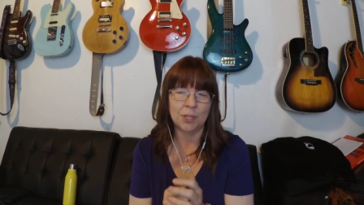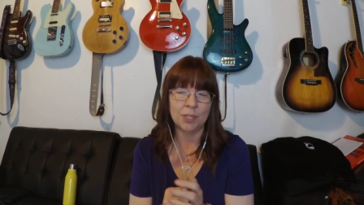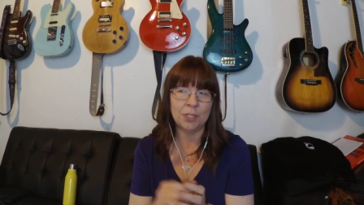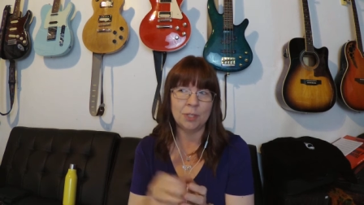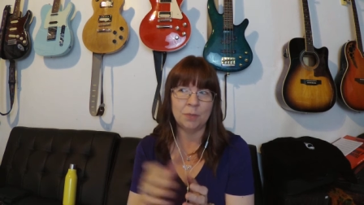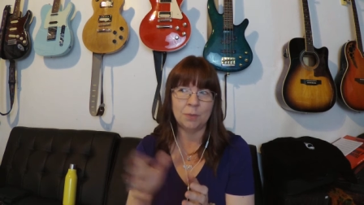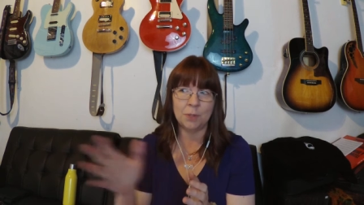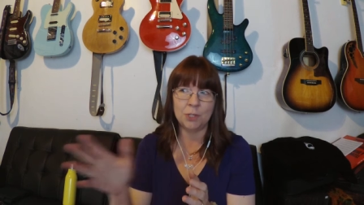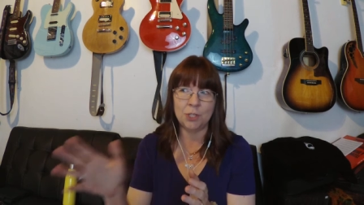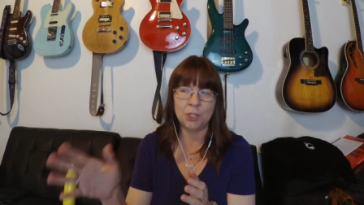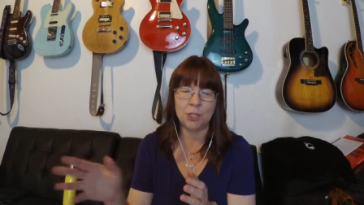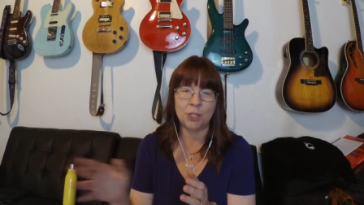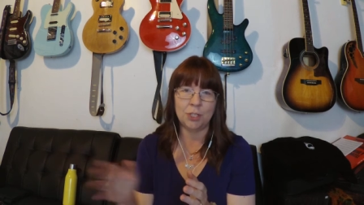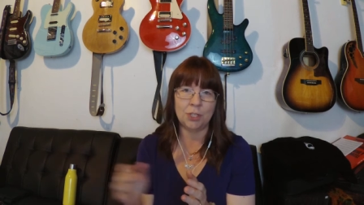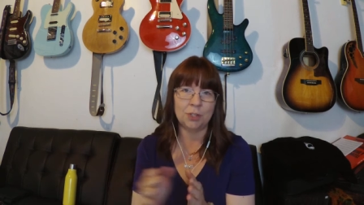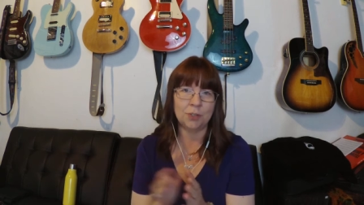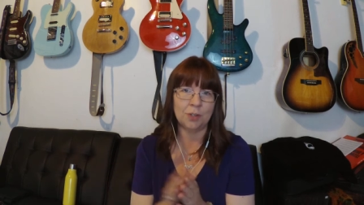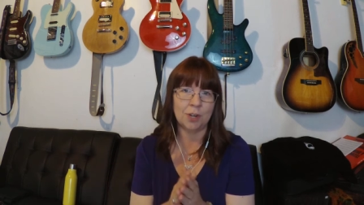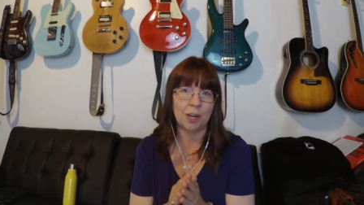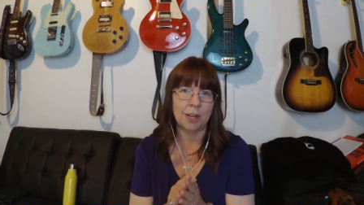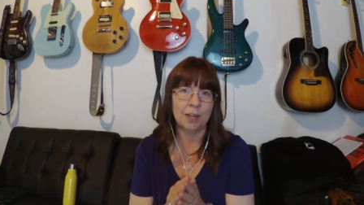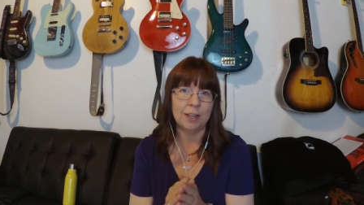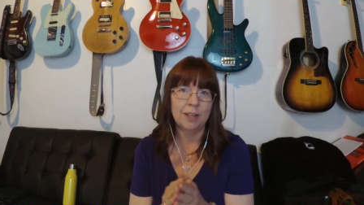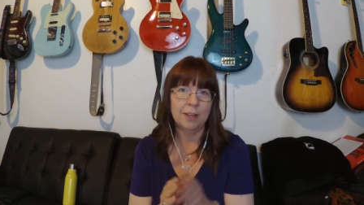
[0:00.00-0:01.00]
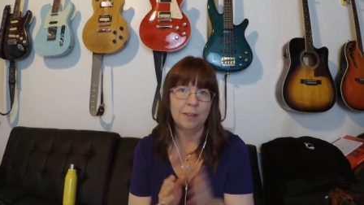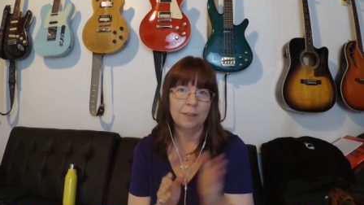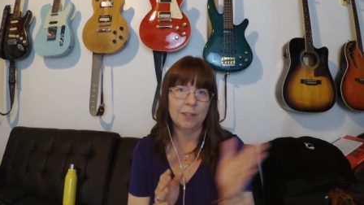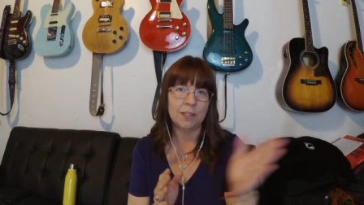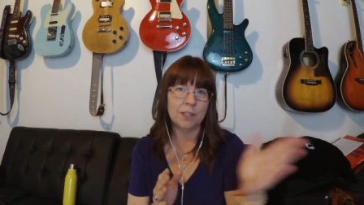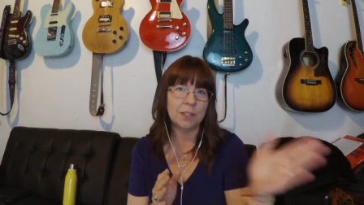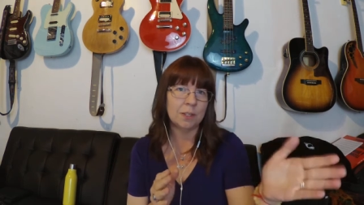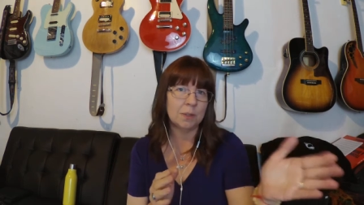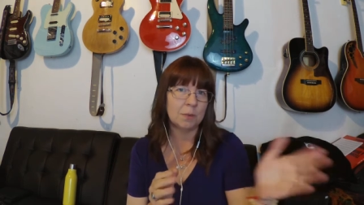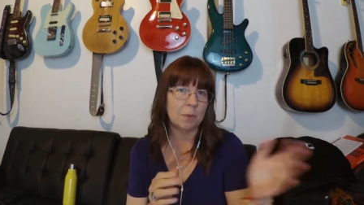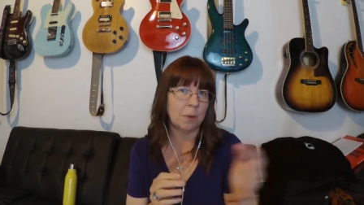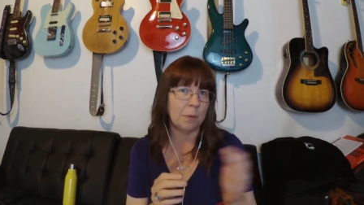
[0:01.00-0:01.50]
this is what you ought to try.
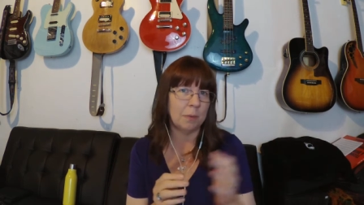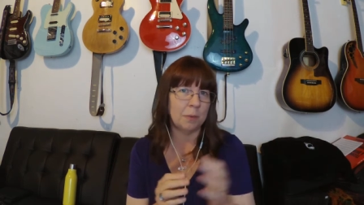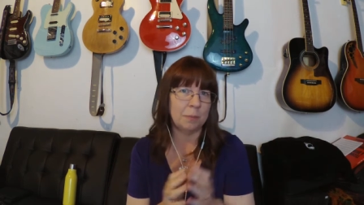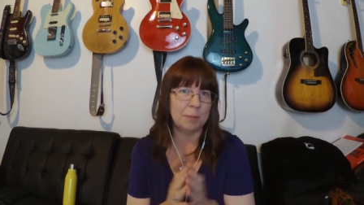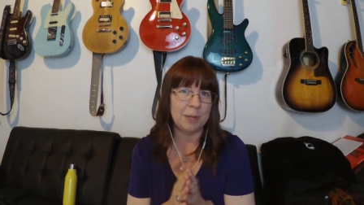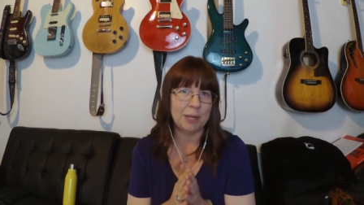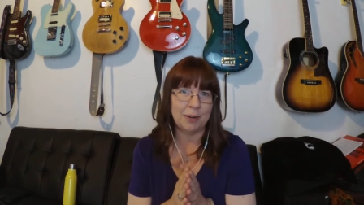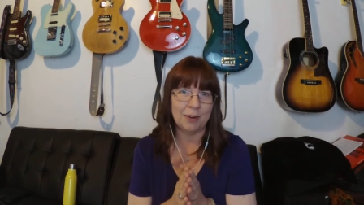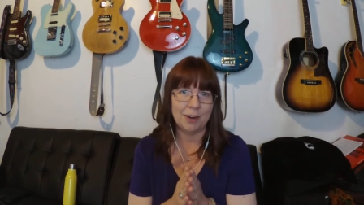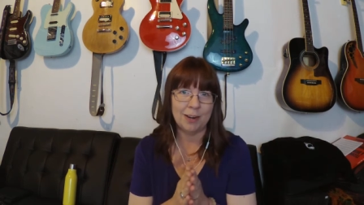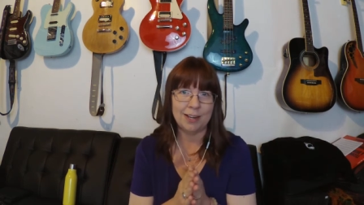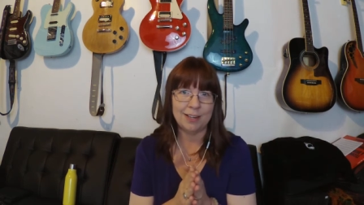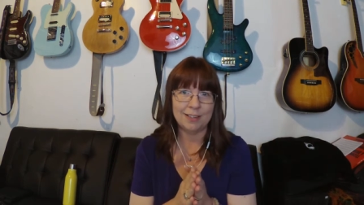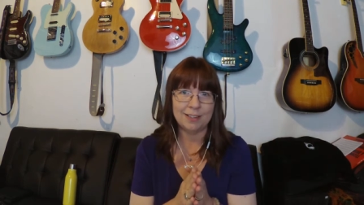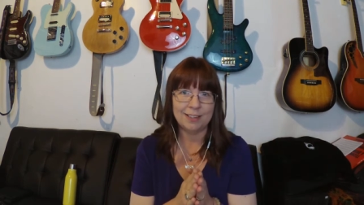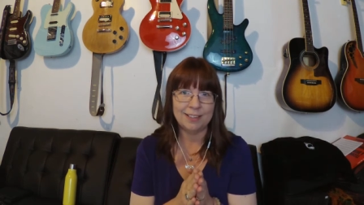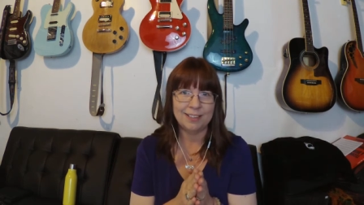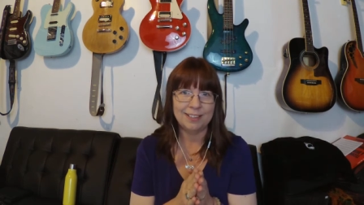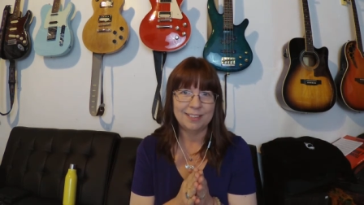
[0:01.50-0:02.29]
This is what would be great.